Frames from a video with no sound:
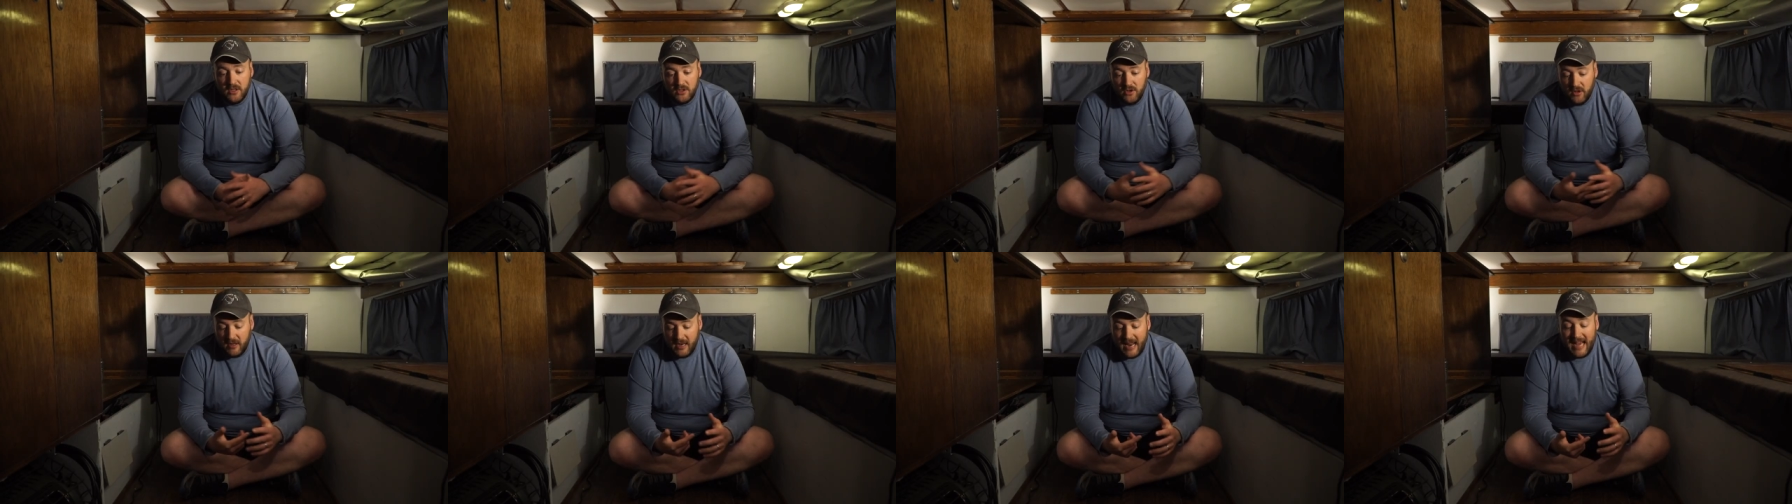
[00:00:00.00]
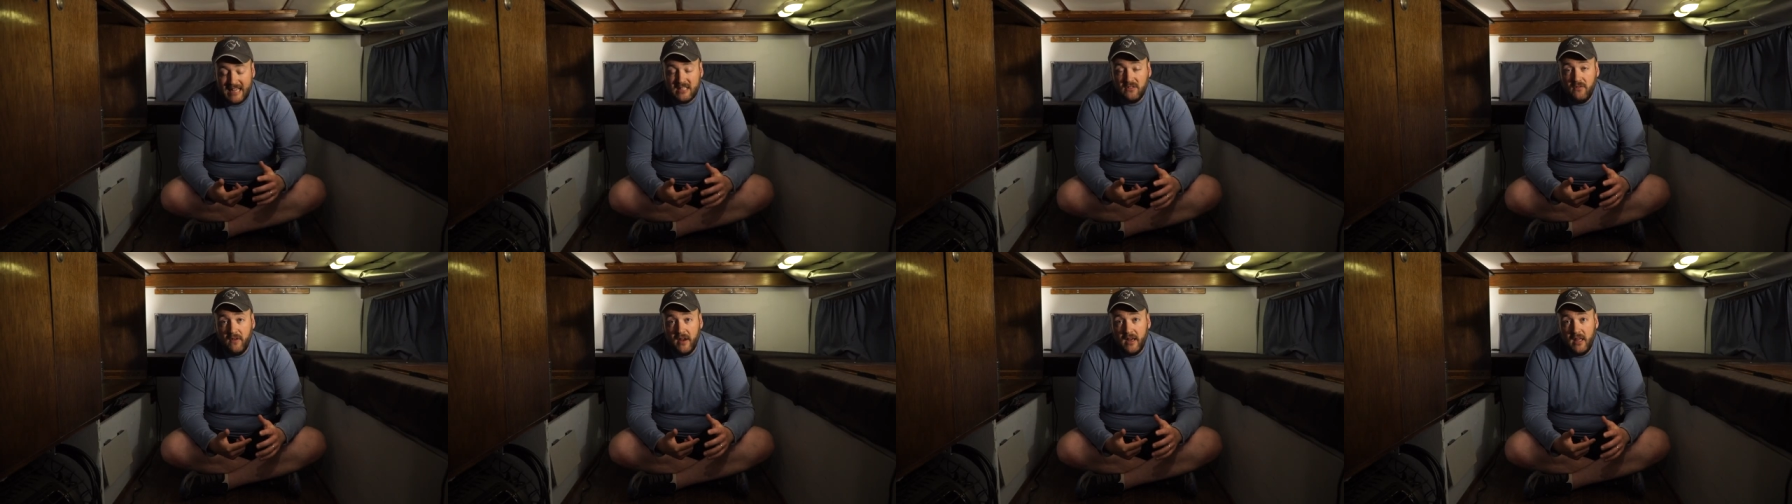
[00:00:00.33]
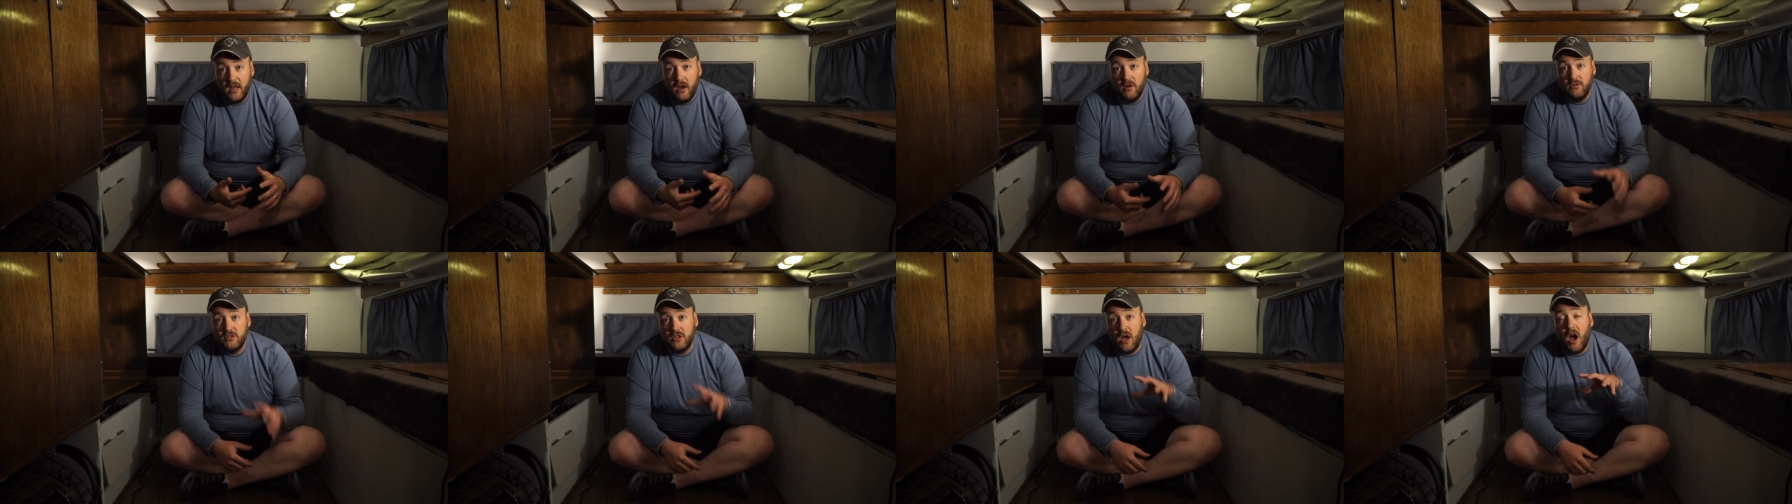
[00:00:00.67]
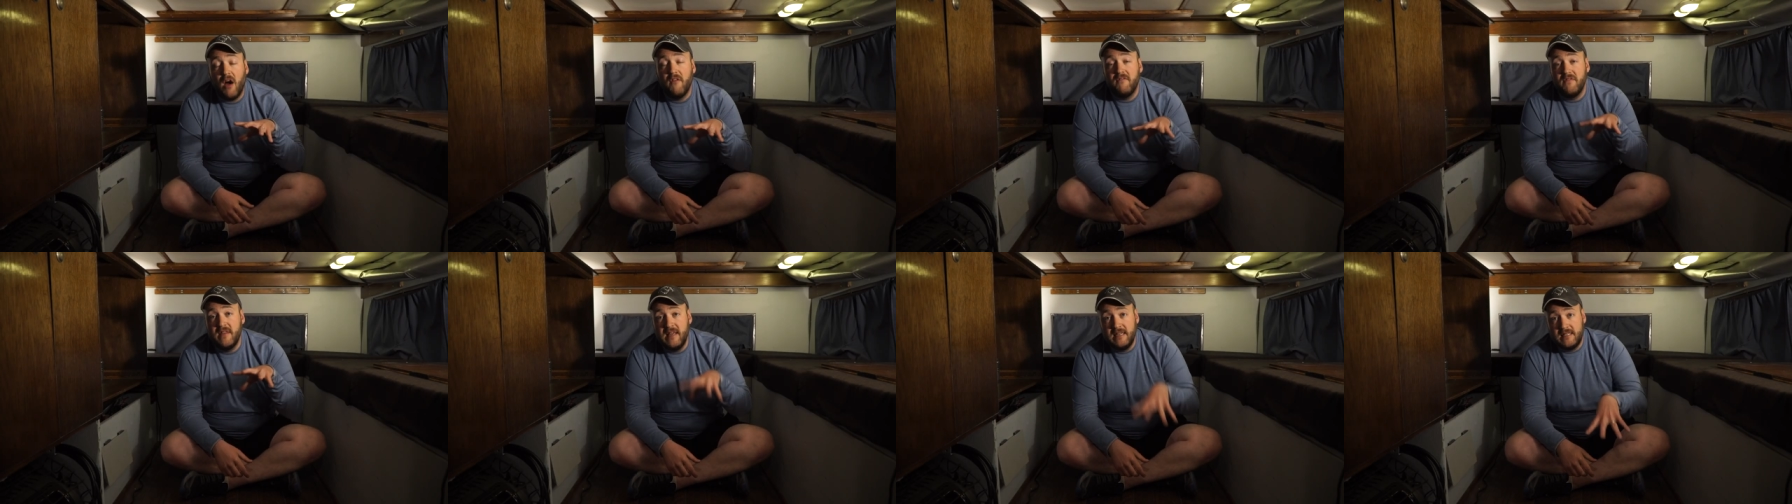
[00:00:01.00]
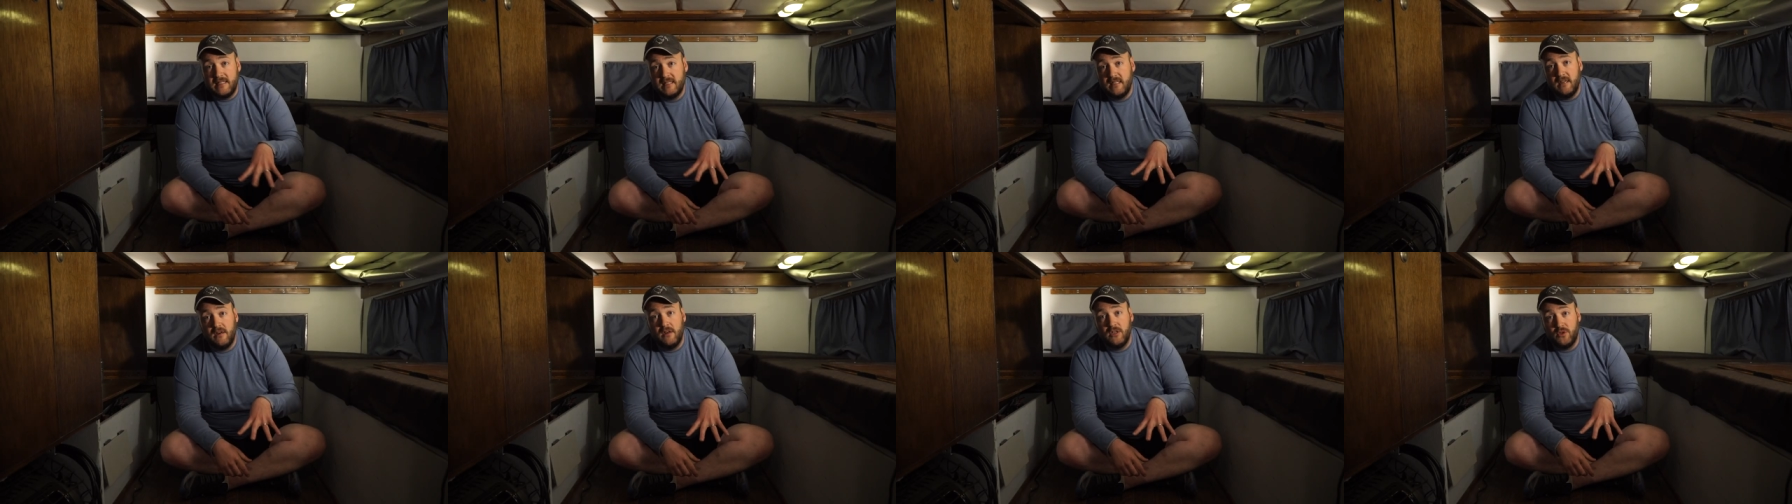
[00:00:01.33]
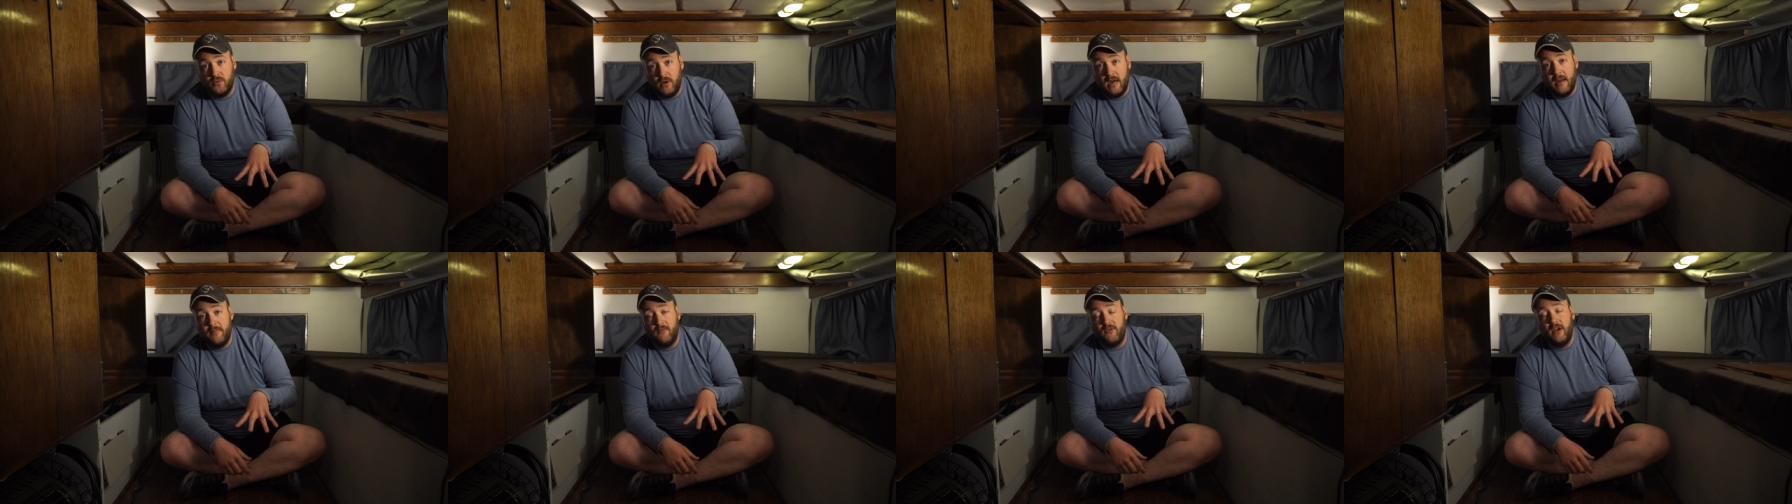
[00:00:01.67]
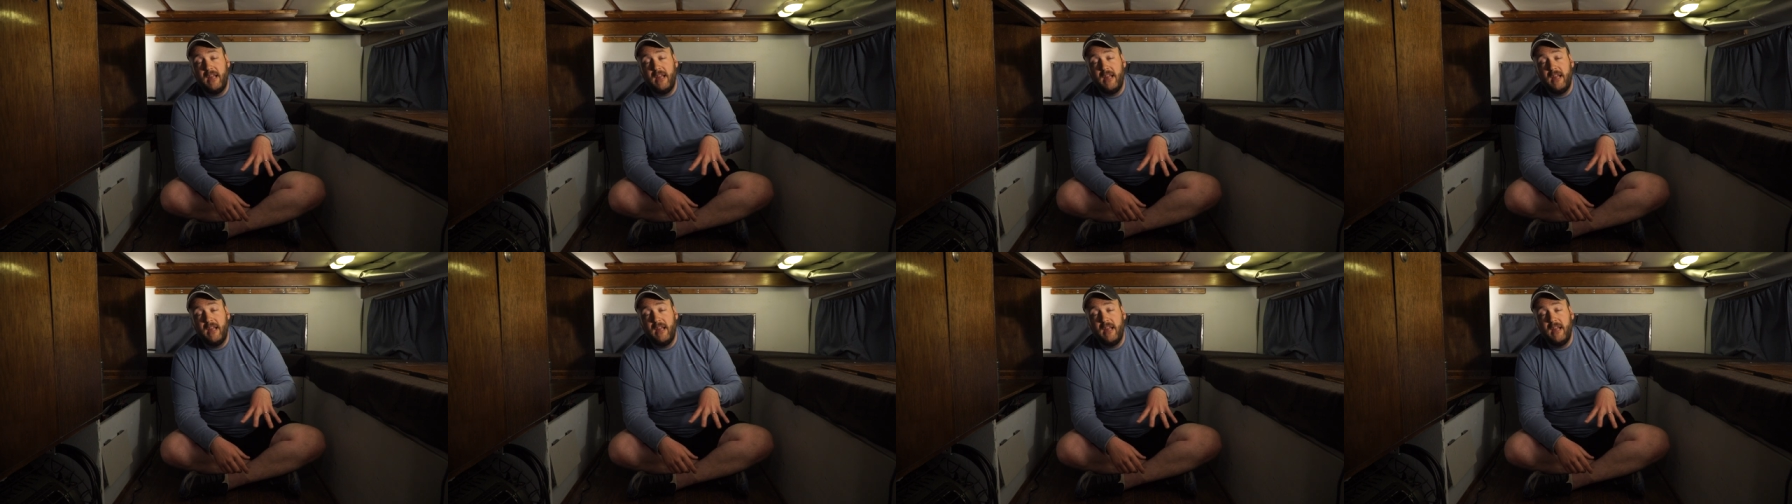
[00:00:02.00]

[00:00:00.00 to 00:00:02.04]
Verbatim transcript: So the next videos of this series where I'm